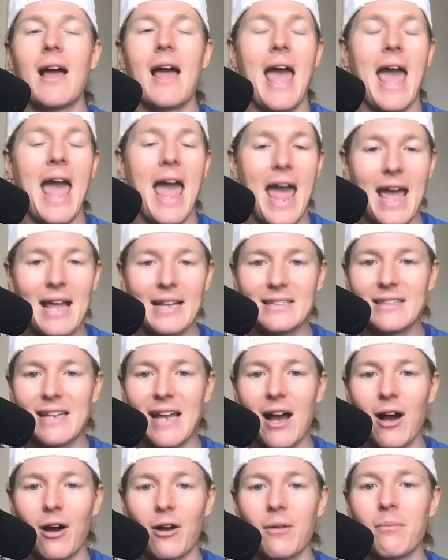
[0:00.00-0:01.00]
hands
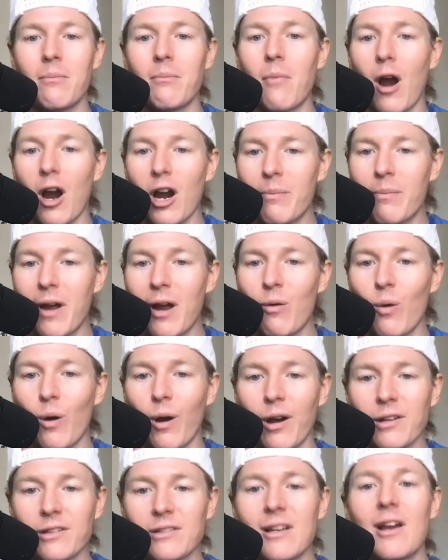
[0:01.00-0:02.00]
down. Mark my
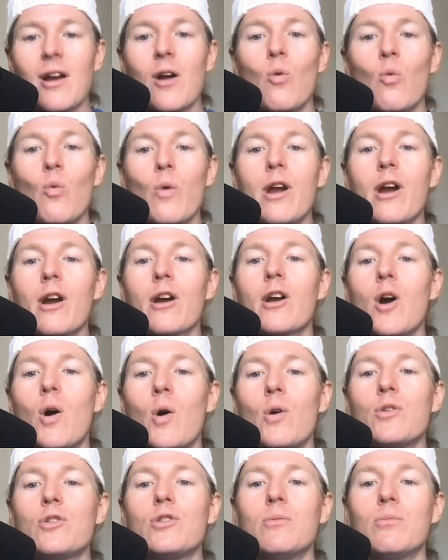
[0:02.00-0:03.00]
words, we are
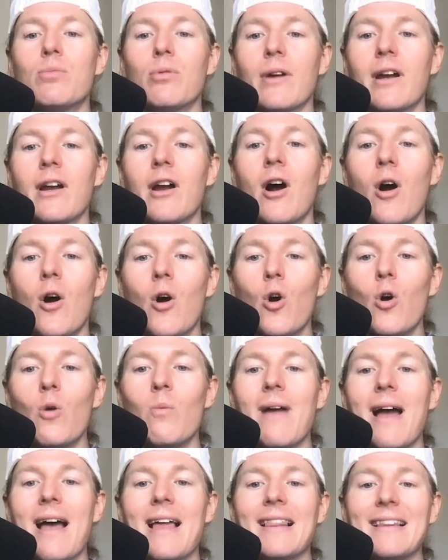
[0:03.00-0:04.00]
going to bring
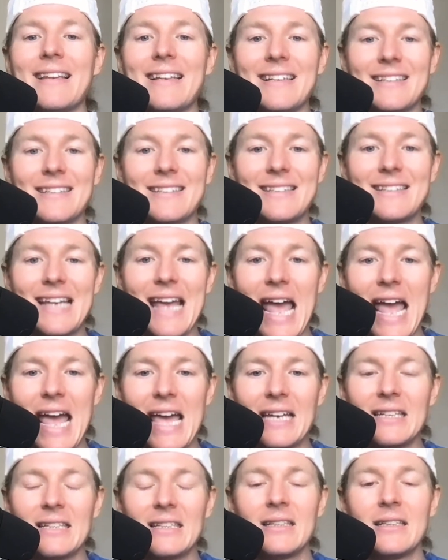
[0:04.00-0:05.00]
home at least
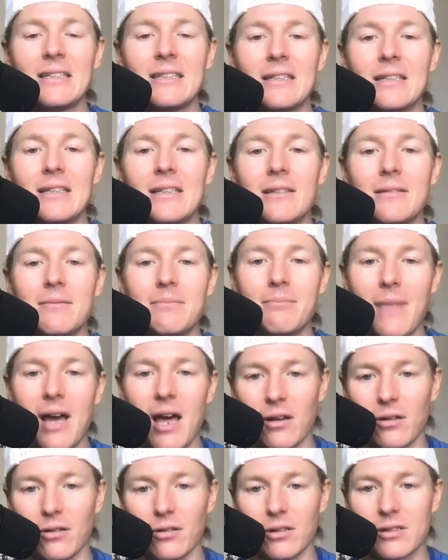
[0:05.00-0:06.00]
10
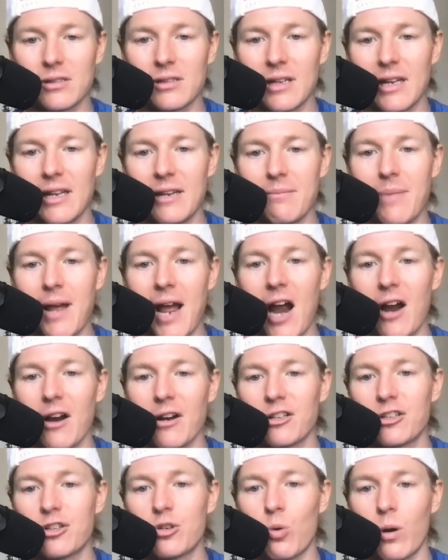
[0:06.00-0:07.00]
medals in
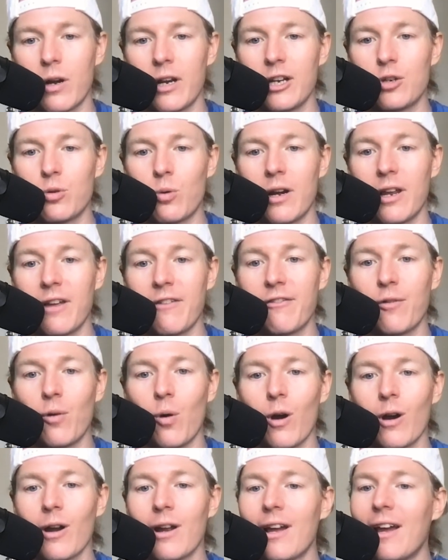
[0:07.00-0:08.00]
Paris
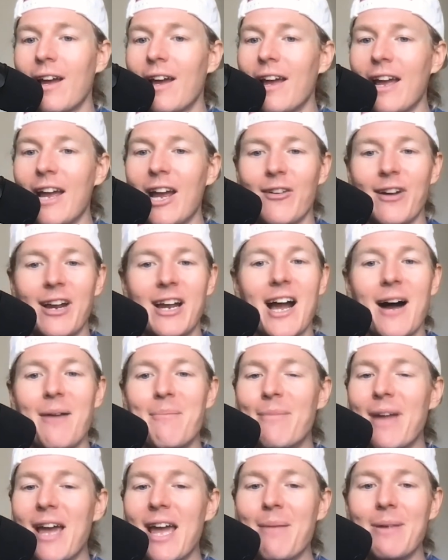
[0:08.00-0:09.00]
2024. Here we
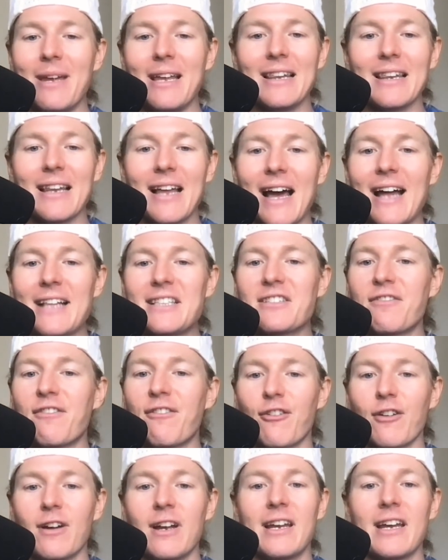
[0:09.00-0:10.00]
come, baby. Let's
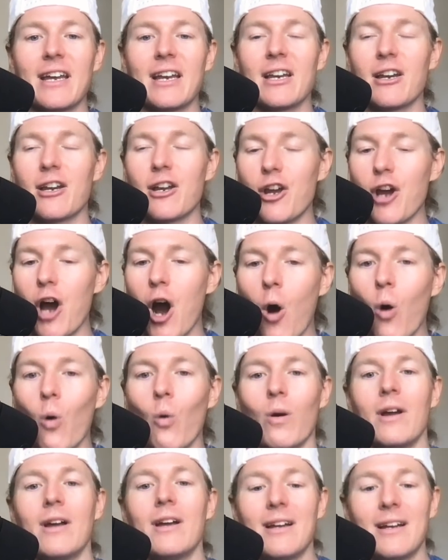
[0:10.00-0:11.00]
freaking
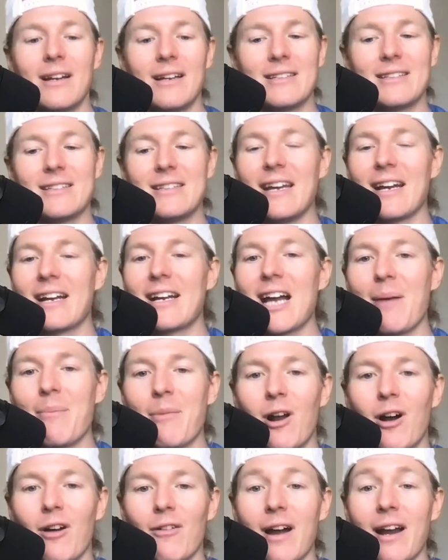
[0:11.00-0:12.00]
go. See it
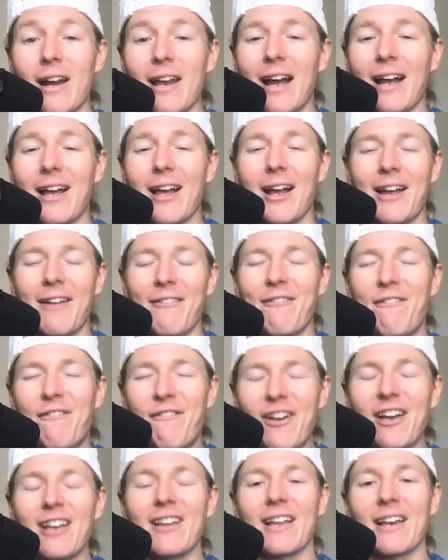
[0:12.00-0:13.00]
coming already. I can
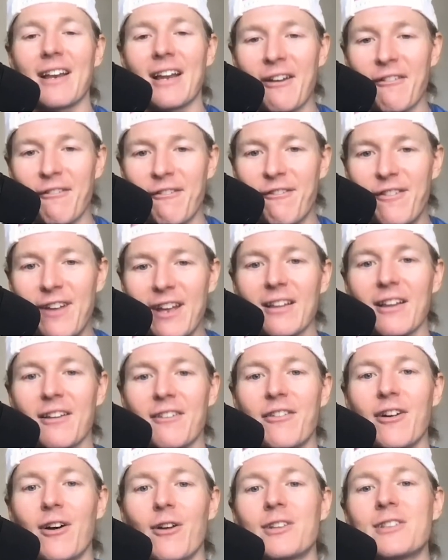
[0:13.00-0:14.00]
feel it. I can feel it,
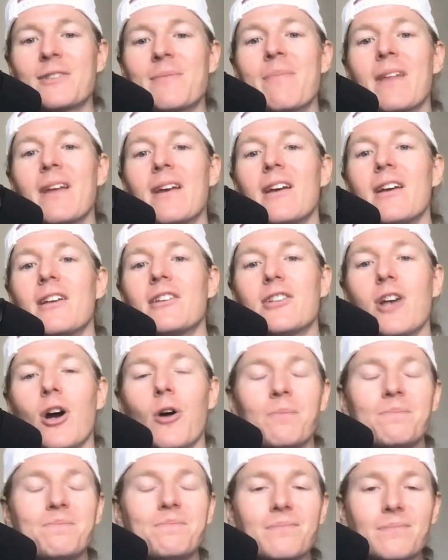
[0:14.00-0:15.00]
folks. So